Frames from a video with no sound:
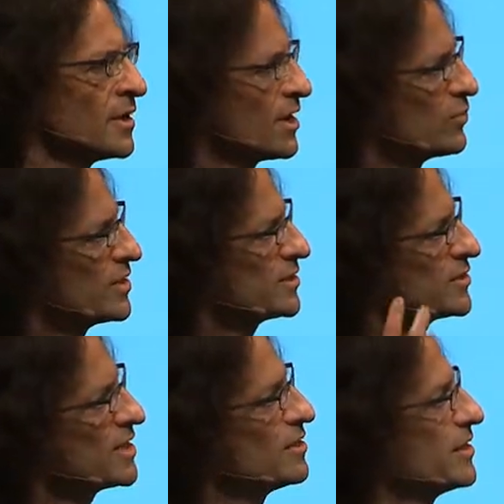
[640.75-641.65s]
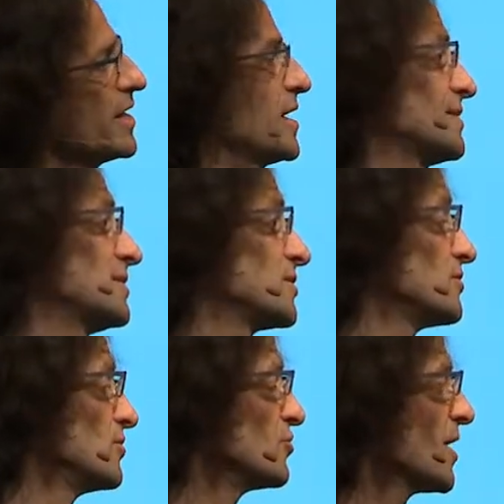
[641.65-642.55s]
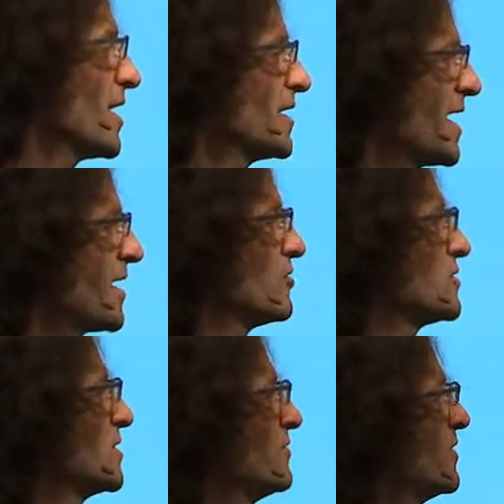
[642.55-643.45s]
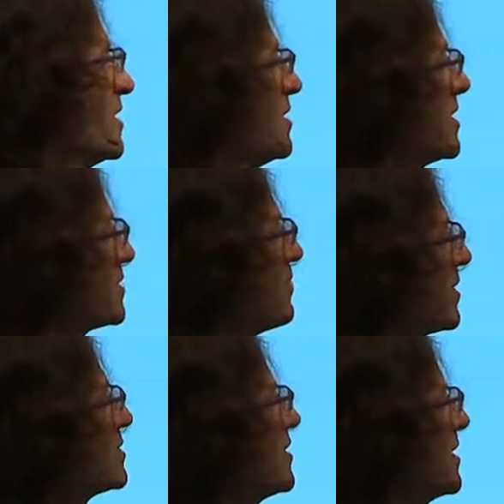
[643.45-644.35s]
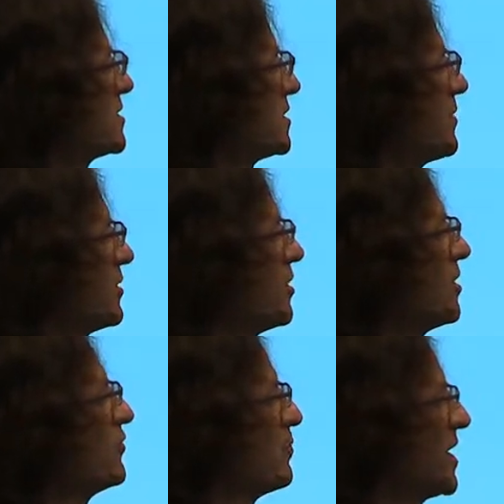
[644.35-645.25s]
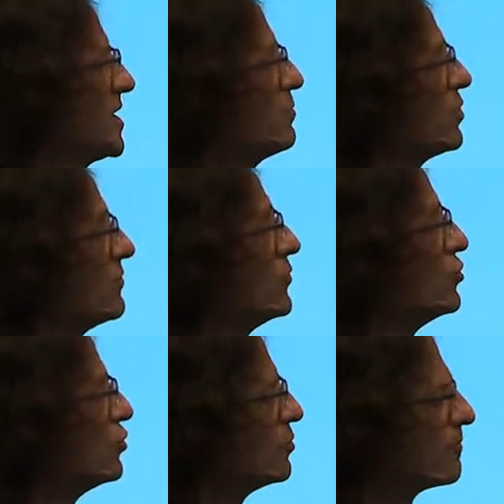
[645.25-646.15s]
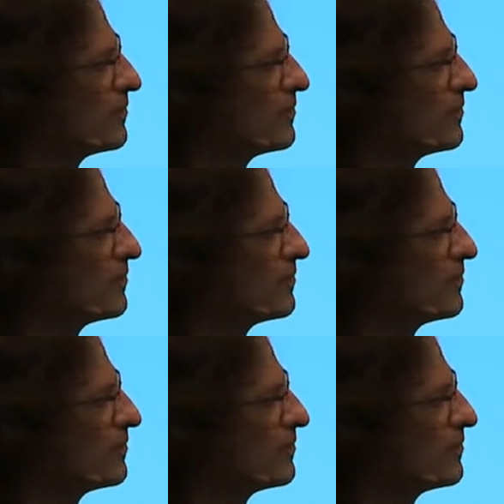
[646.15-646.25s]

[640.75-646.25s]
And when they sell, at least in the UK, an ad on TV, that's monetized at about half a penny per view.